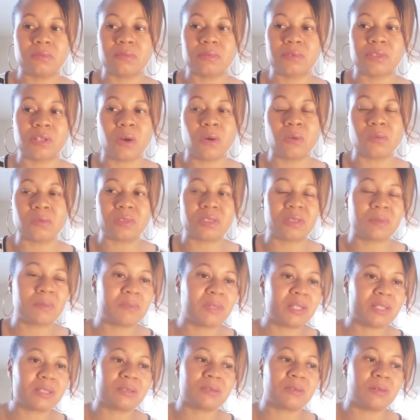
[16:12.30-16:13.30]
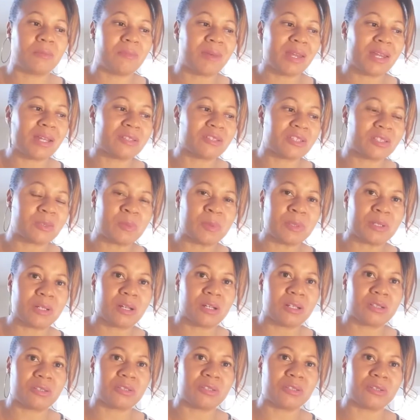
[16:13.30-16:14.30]
don't submit to a man just
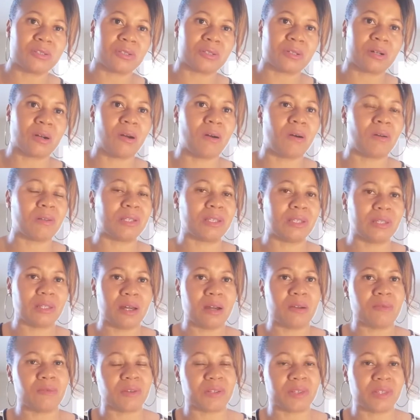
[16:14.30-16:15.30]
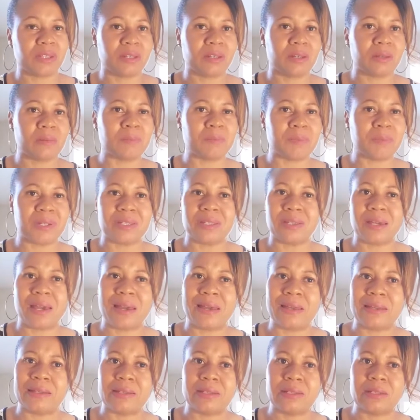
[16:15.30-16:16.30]
because you're all in love with him, but
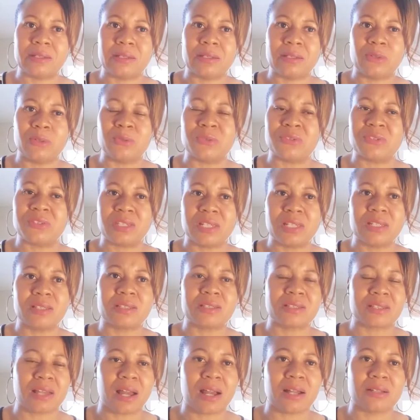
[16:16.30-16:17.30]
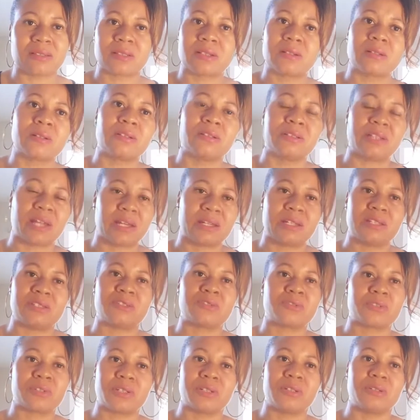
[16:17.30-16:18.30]
yet you see the signs clearly that he's
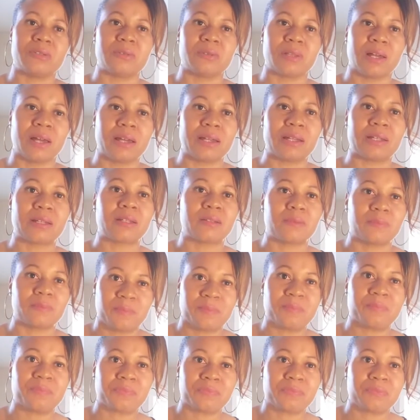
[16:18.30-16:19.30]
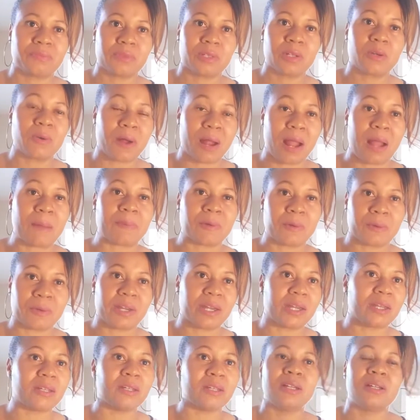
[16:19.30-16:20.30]
treating you like crap.
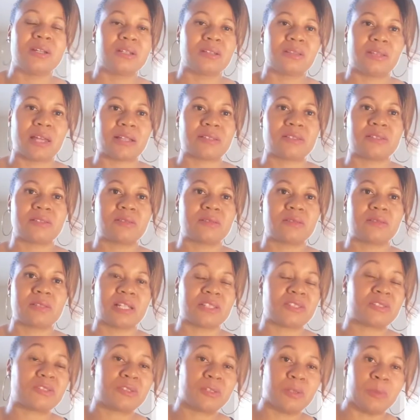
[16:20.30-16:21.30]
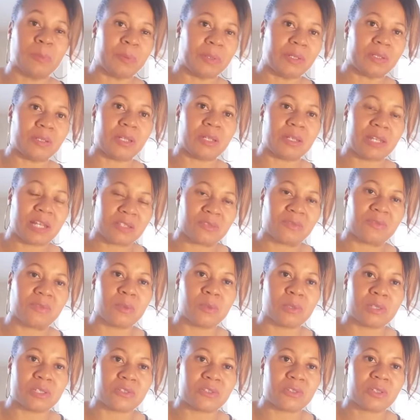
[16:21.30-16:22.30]
Okay, that's that's stupid and that's
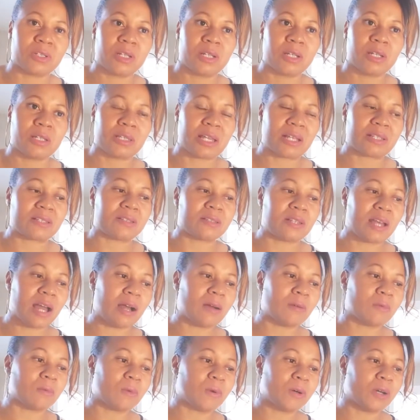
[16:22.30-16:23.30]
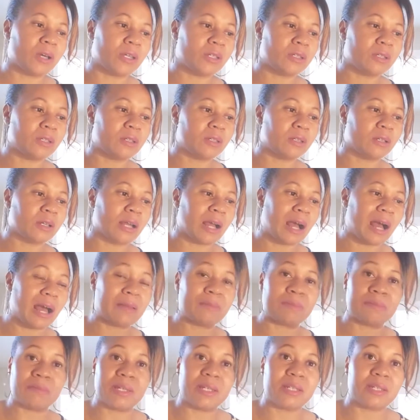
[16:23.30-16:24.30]
foolish. That's not what
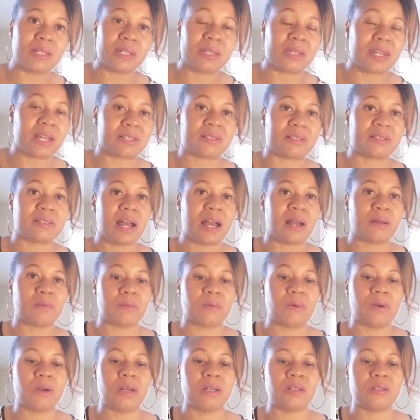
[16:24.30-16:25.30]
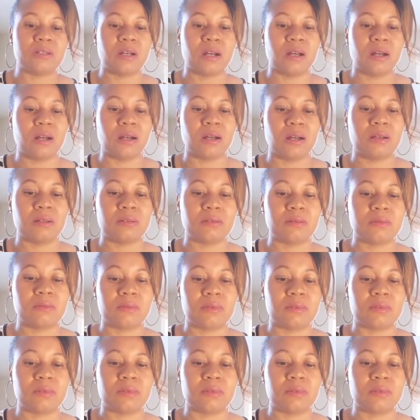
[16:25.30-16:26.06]
God meant, and that's not what uh,